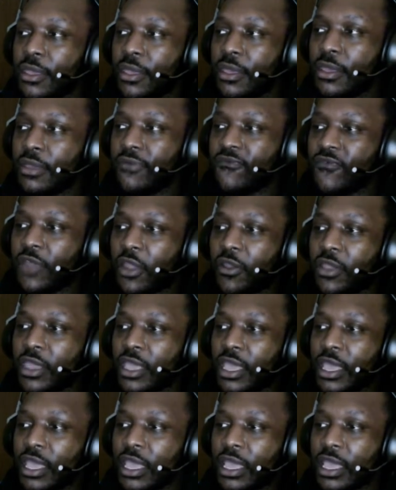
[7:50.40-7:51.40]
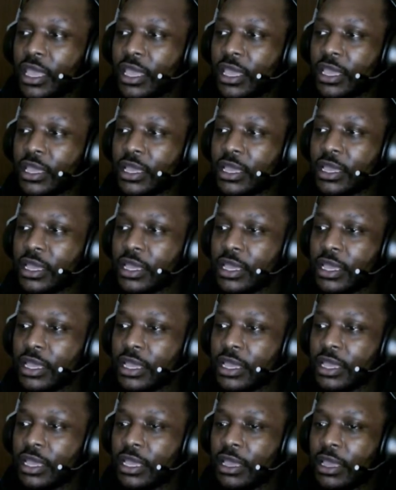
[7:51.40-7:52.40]
very
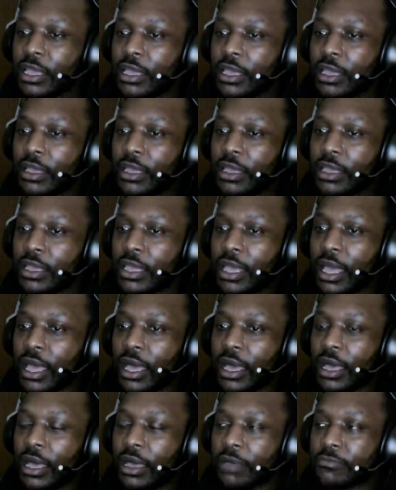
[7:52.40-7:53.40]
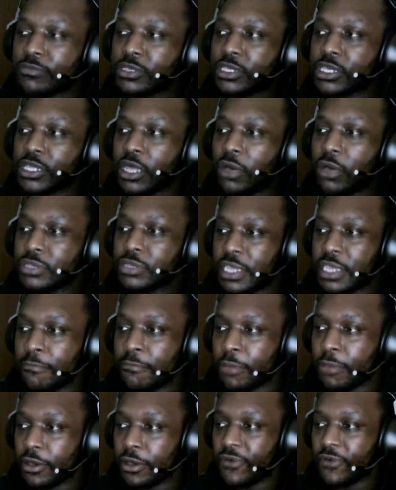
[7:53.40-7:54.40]
slow
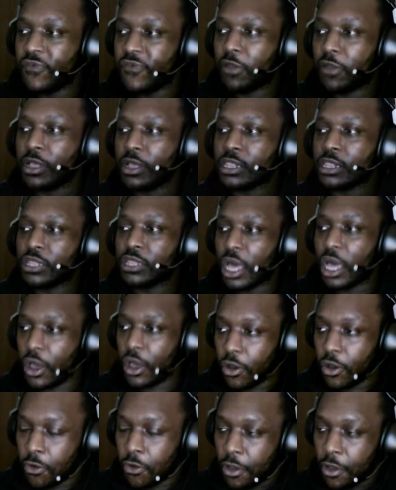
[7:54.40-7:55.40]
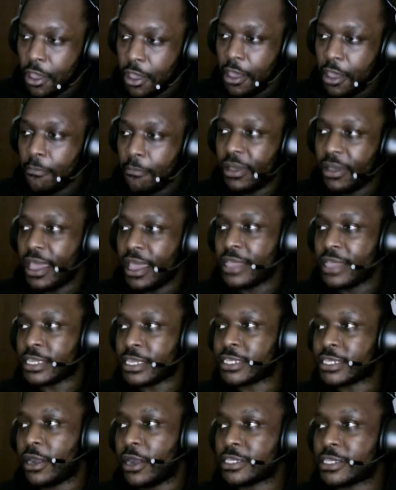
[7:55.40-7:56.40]
tempo, very low. But as it
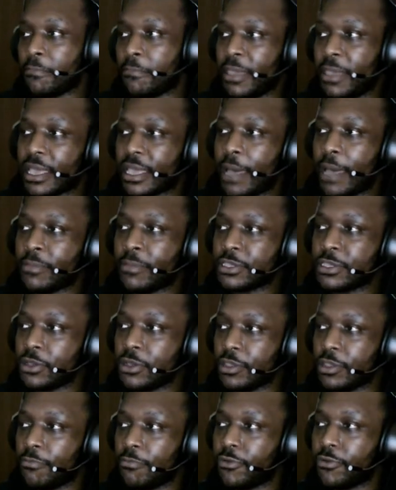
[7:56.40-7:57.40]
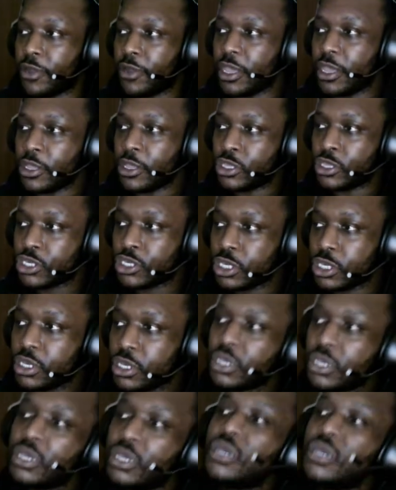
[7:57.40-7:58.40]
starts to pick up into the bridge,
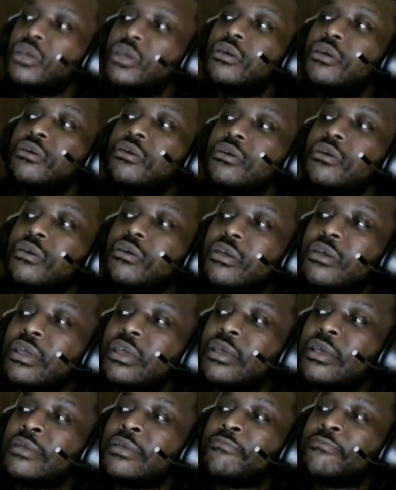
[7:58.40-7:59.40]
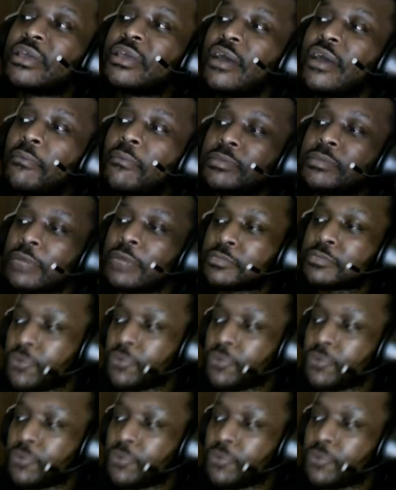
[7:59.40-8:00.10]
it becomes much more